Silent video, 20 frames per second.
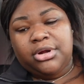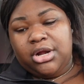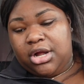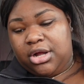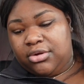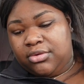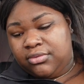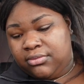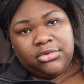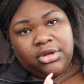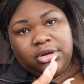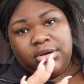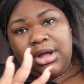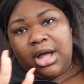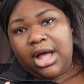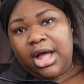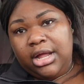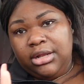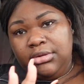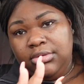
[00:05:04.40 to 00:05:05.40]
bro.
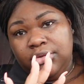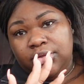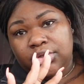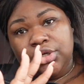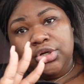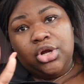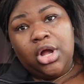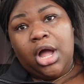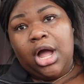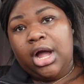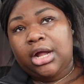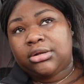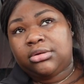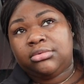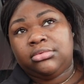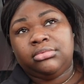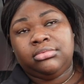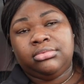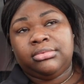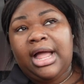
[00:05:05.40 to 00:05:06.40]
You're gone.
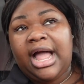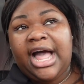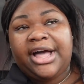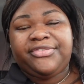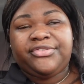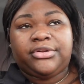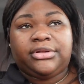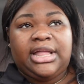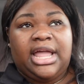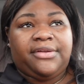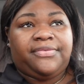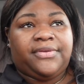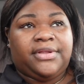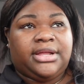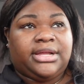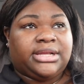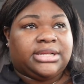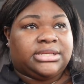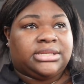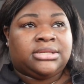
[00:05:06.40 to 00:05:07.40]
Afterlife it
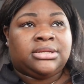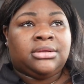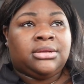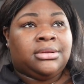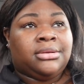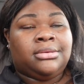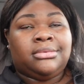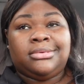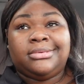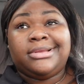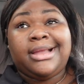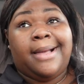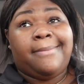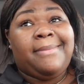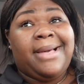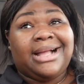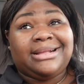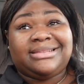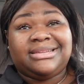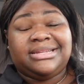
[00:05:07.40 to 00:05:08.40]
is. Not
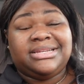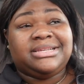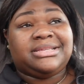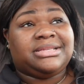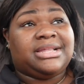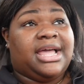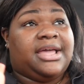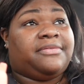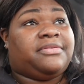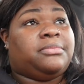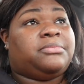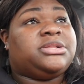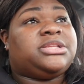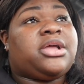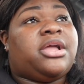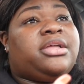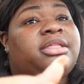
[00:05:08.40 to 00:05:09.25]
back to this life, let me tell